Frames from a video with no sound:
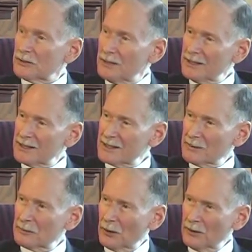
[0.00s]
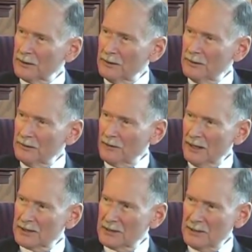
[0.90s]
committees that brought
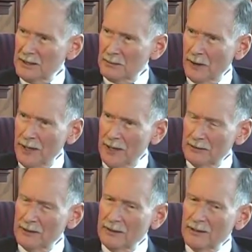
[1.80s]
Fox and me to Brown.